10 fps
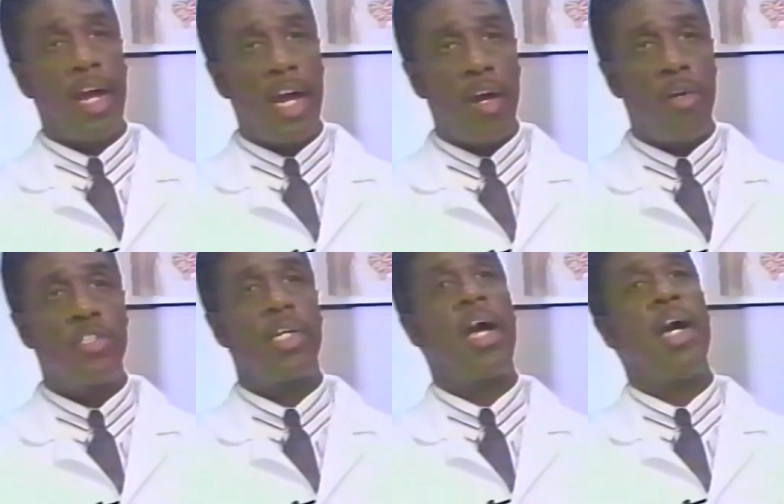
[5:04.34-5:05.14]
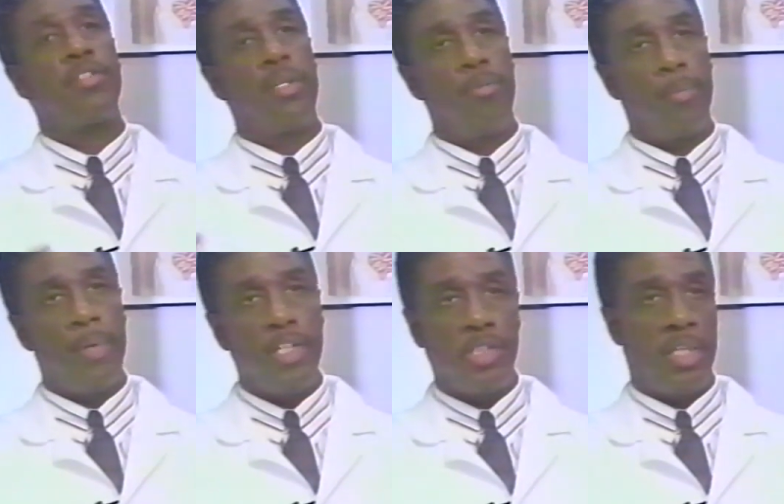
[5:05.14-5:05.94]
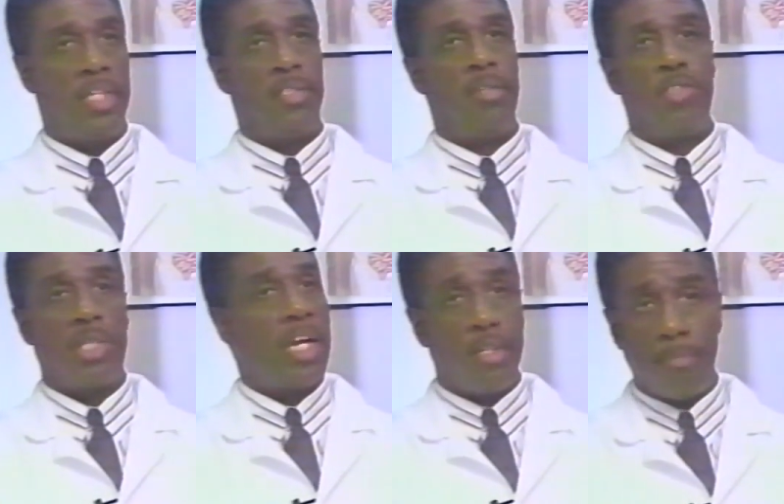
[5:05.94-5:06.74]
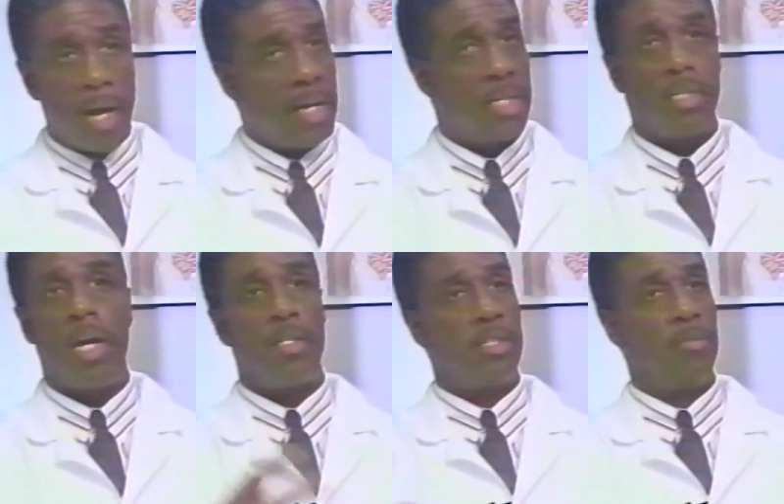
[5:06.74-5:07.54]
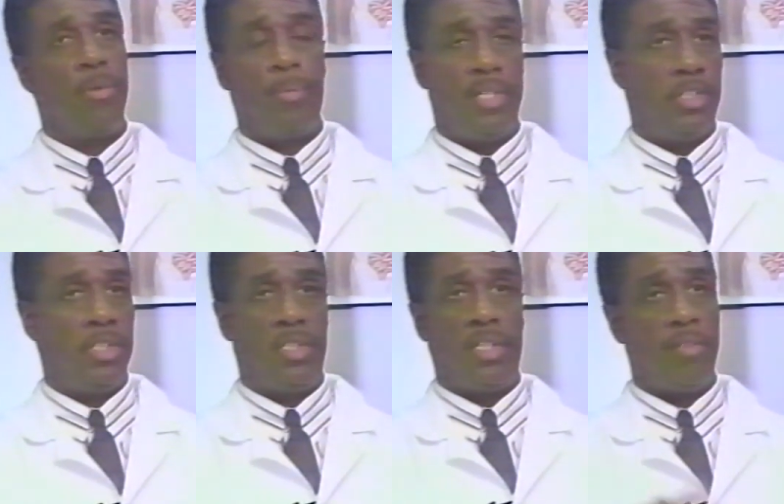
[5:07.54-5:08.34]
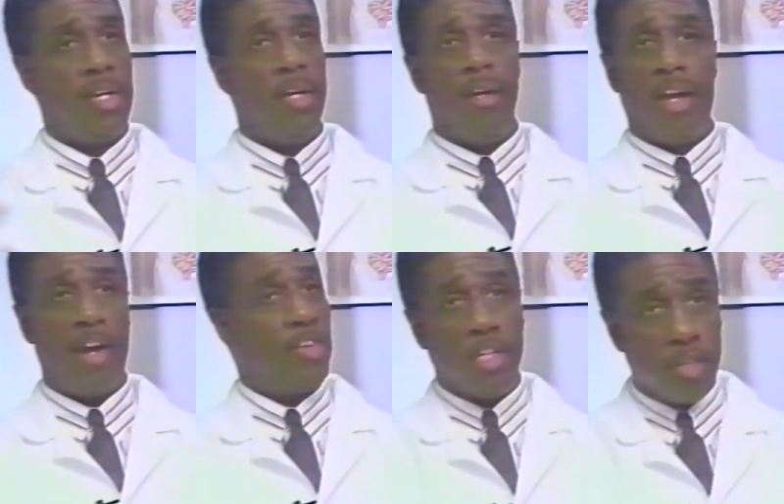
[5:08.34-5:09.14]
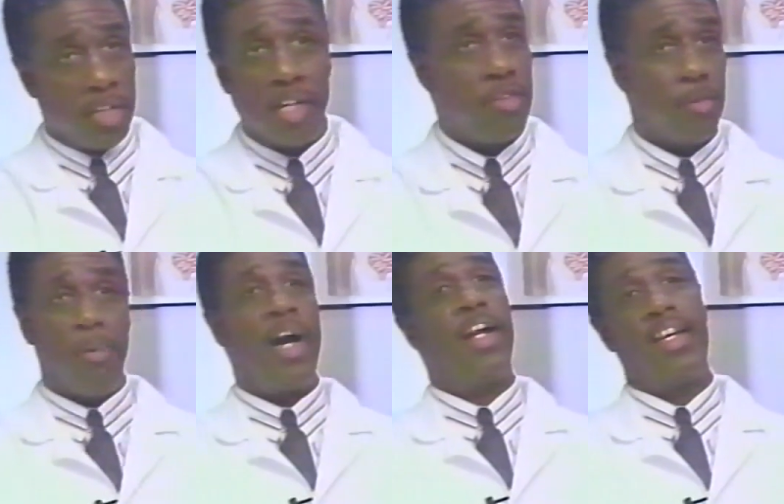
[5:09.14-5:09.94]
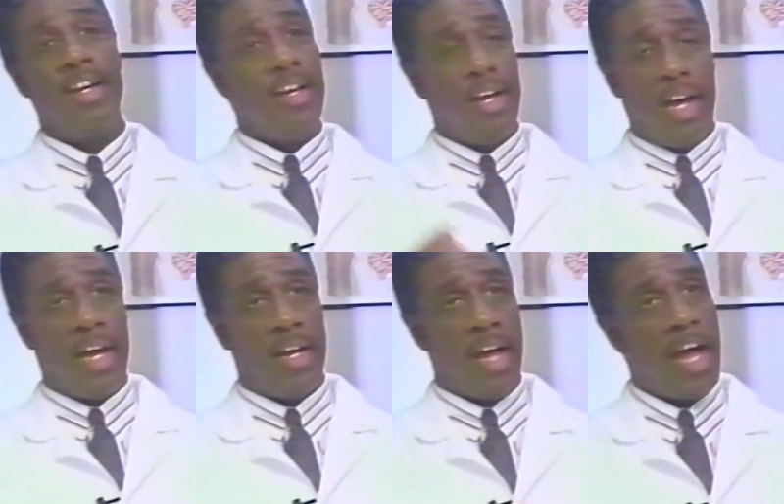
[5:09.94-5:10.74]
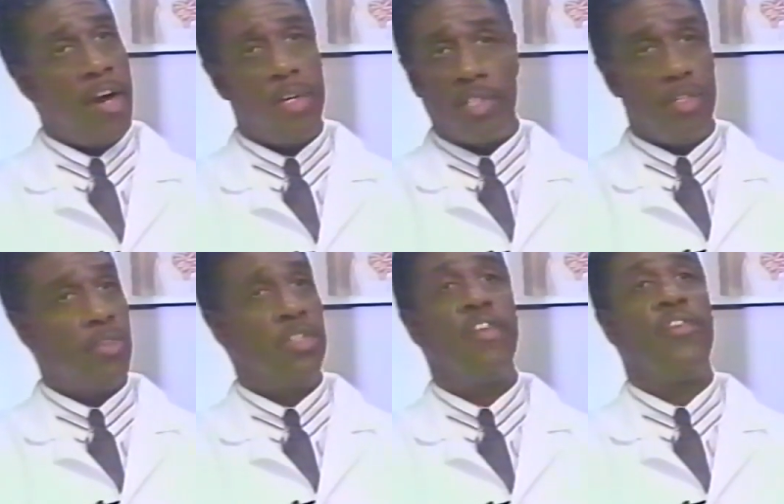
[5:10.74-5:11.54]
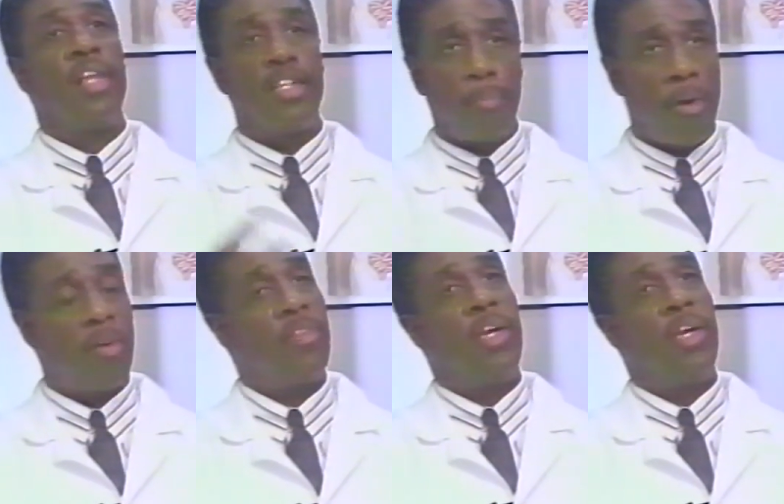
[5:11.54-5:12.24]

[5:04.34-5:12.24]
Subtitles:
hair is constantly replenishing itself, just like your body is constantly replenishing itself. Every year you get a new body, and hair is no different. That's part of